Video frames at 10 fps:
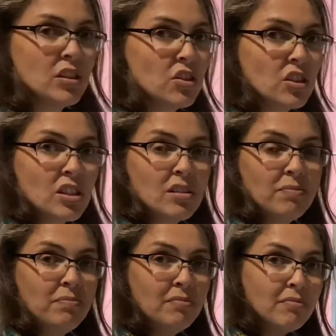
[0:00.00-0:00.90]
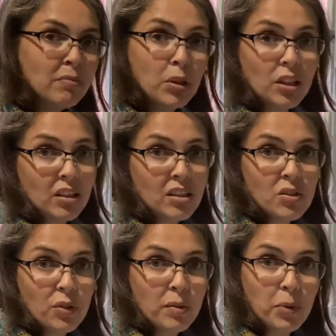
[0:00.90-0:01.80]
to just put it
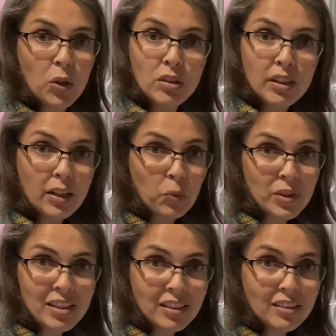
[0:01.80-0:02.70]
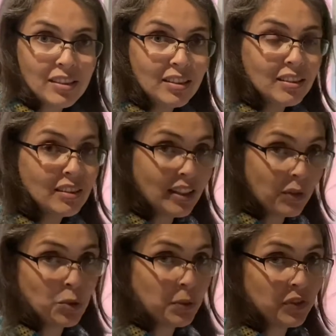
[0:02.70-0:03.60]
into a bowl and whisk it, that
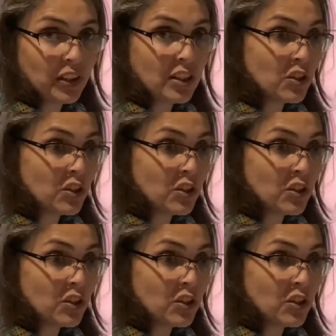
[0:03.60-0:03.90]
would be fine